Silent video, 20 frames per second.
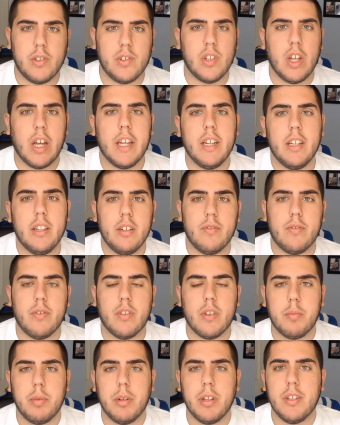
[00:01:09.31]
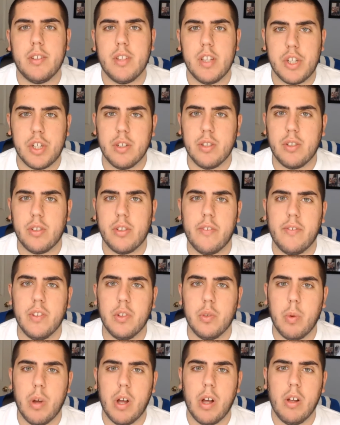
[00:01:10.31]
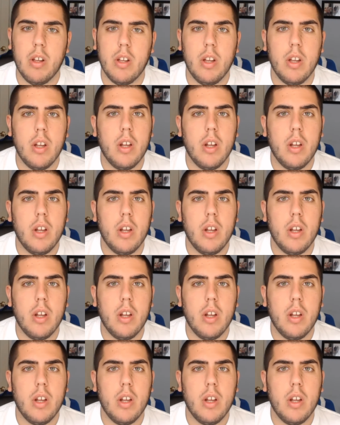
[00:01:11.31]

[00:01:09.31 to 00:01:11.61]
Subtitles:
sign-in for PlayStation stuff as well.